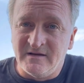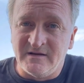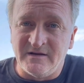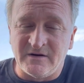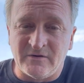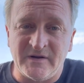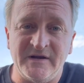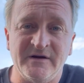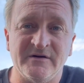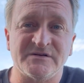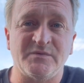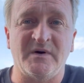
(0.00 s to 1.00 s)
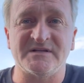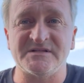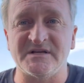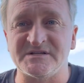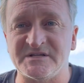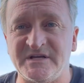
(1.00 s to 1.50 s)
here's what's
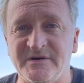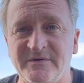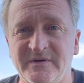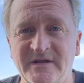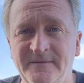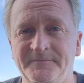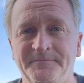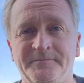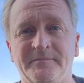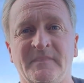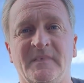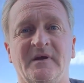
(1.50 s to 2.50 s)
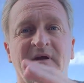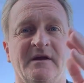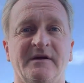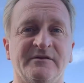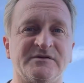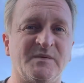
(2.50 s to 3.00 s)
a security,
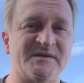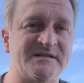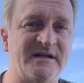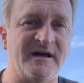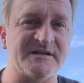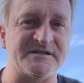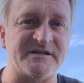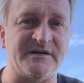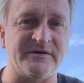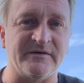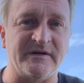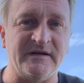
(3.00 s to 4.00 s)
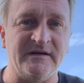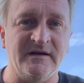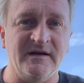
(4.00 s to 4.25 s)
here's what's not a security.